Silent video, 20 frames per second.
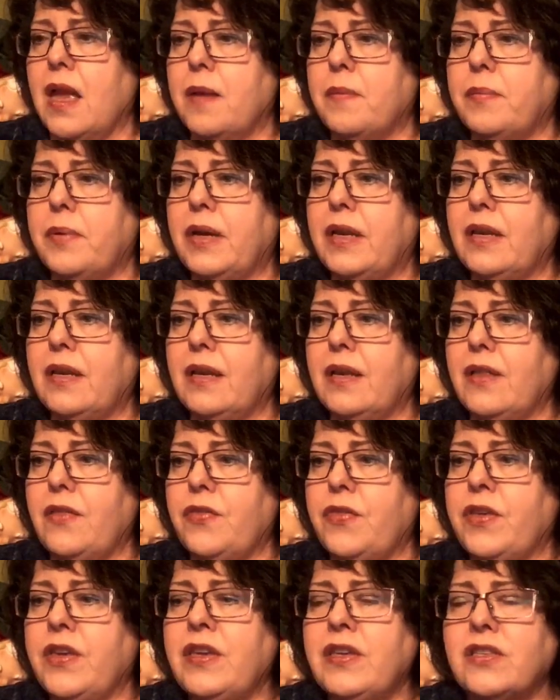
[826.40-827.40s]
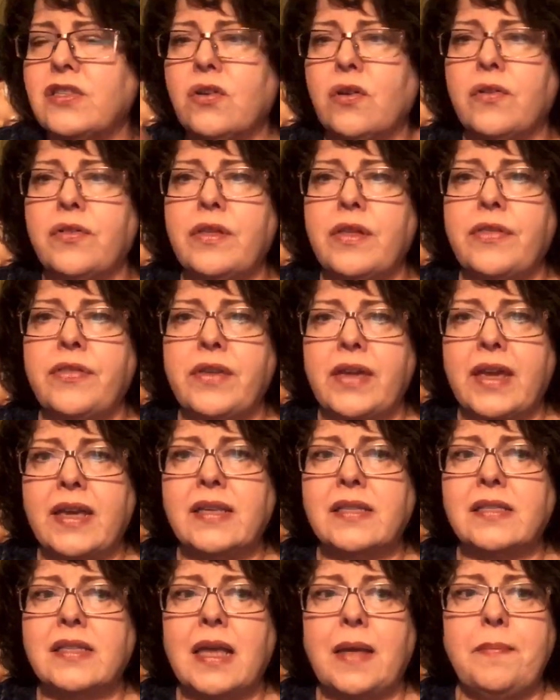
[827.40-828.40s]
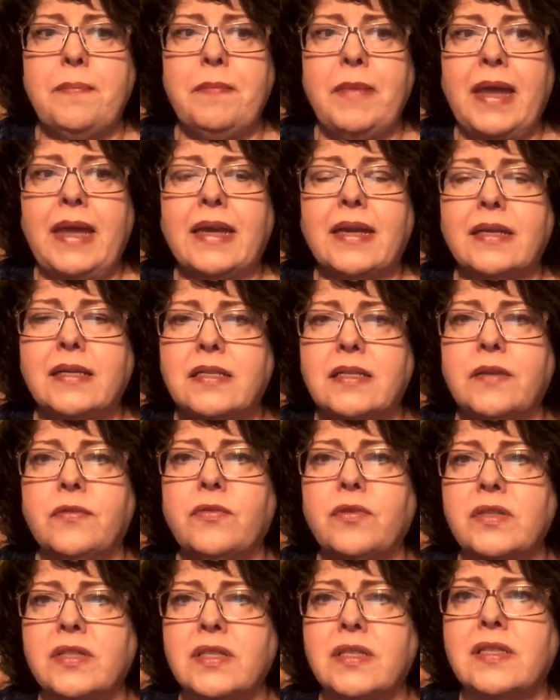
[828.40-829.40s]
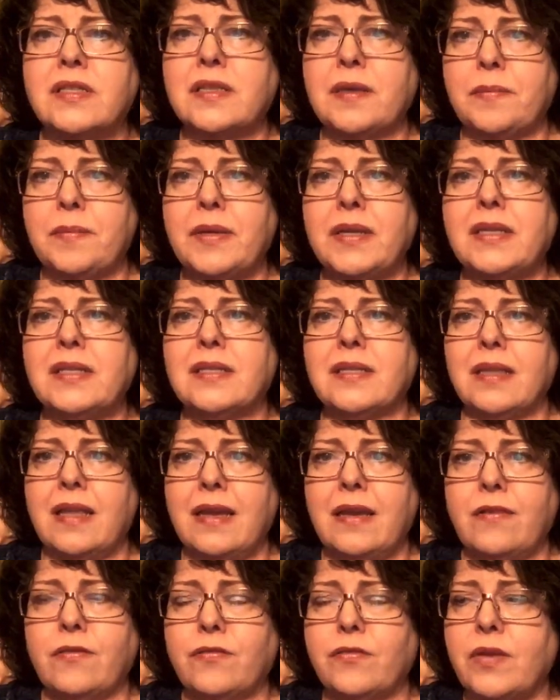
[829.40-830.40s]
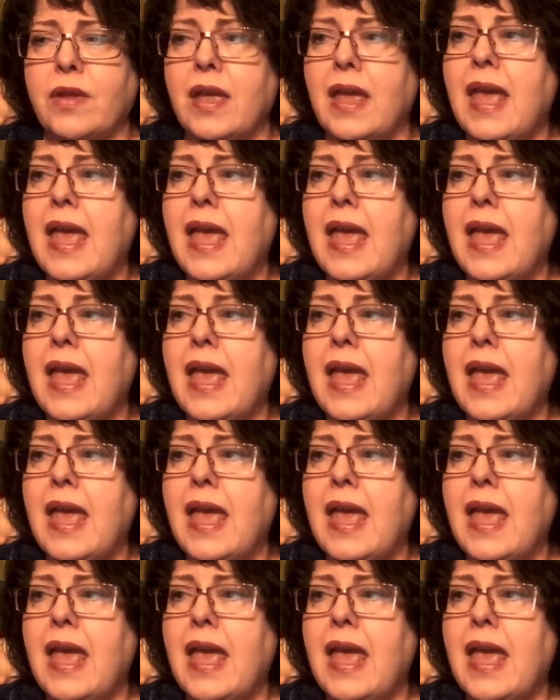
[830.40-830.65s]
But these are the things that make a difference in somebody's life.